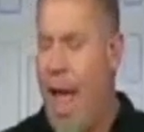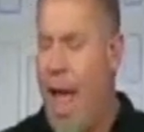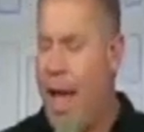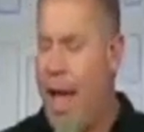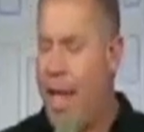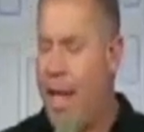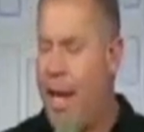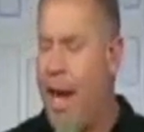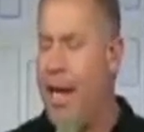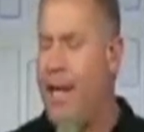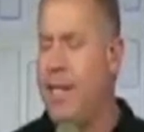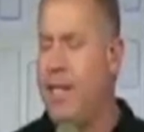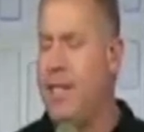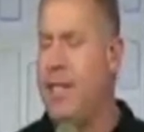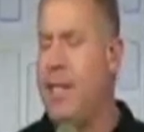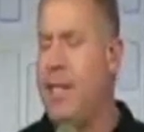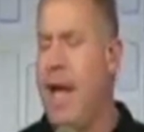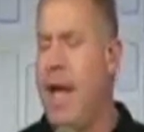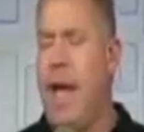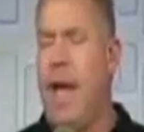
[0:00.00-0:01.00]
Hey, can I
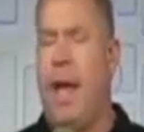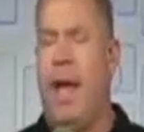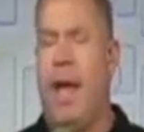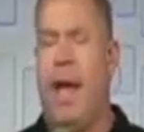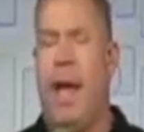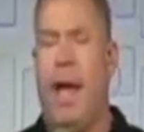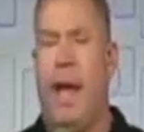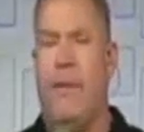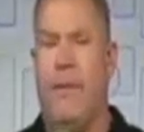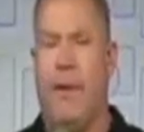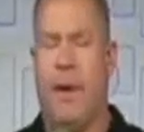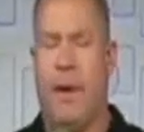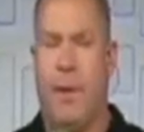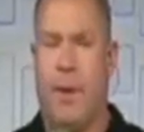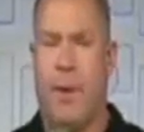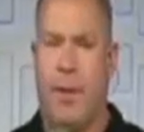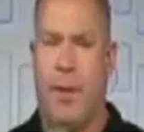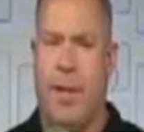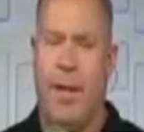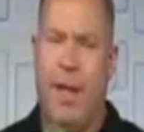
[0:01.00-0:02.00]
just say very
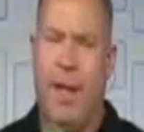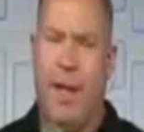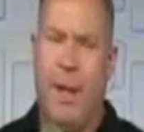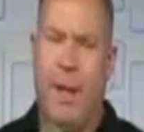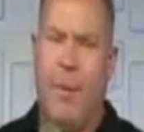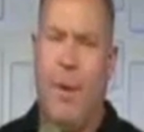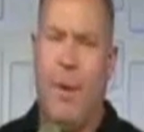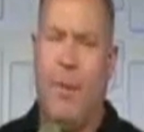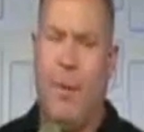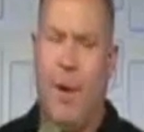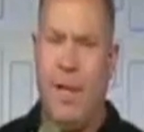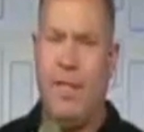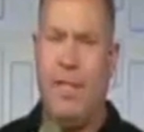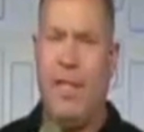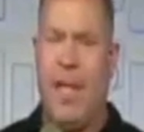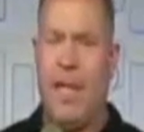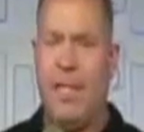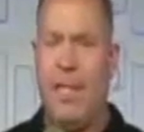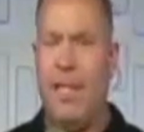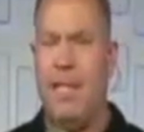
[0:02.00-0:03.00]
quickly, when Russ
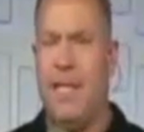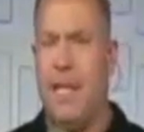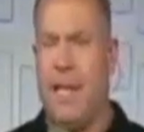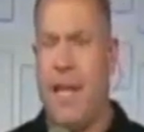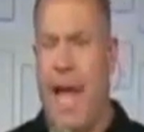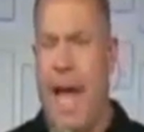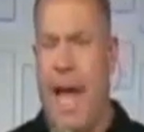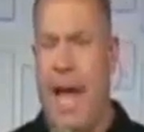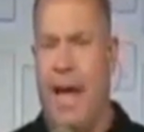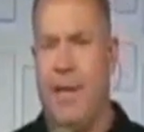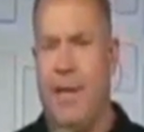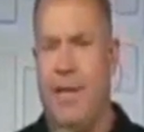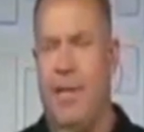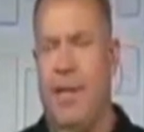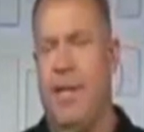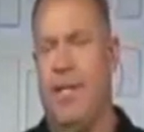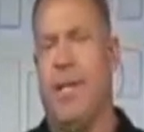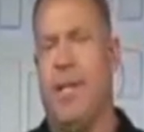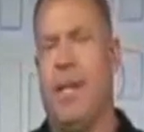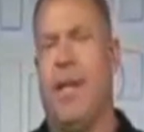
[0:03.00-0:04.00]
says he's engaged
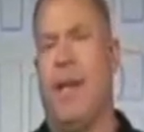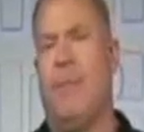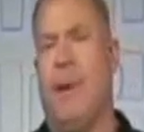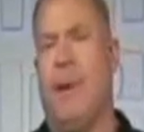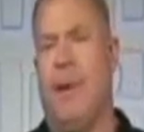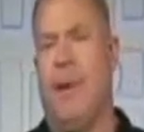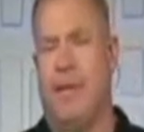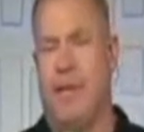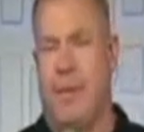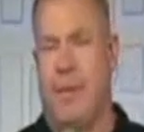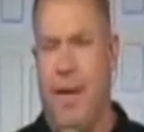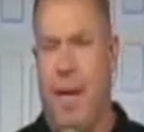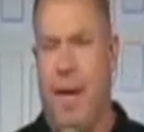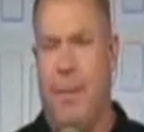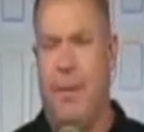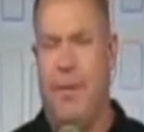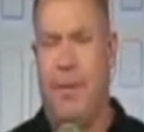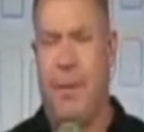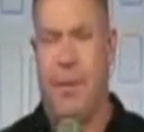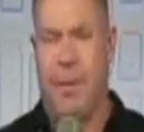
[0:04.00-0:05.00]
and he's going to get married
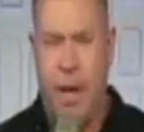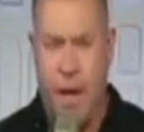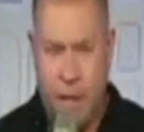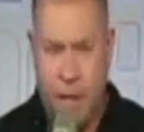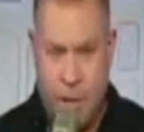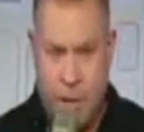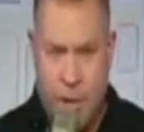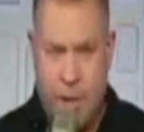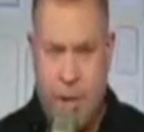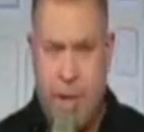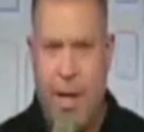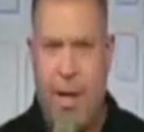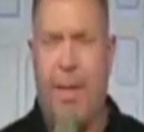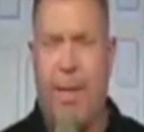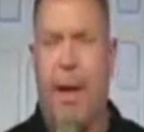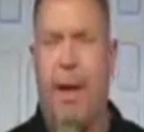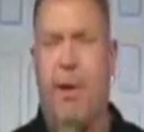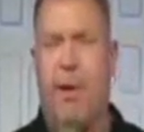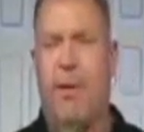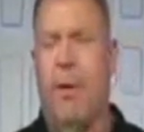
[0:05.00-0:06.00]
sometime in June, shouldn't
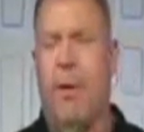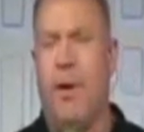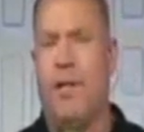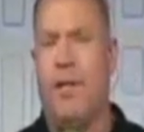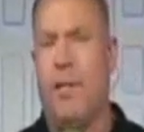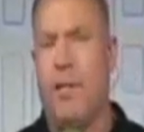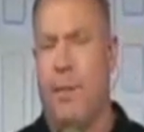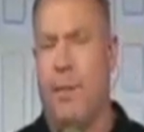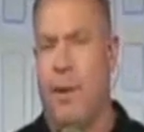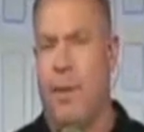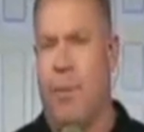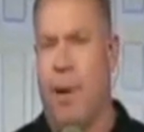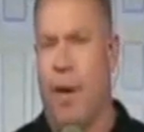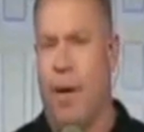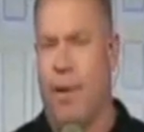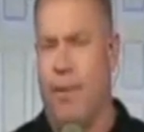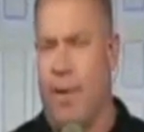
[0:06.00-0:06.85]
there traditionally be a ring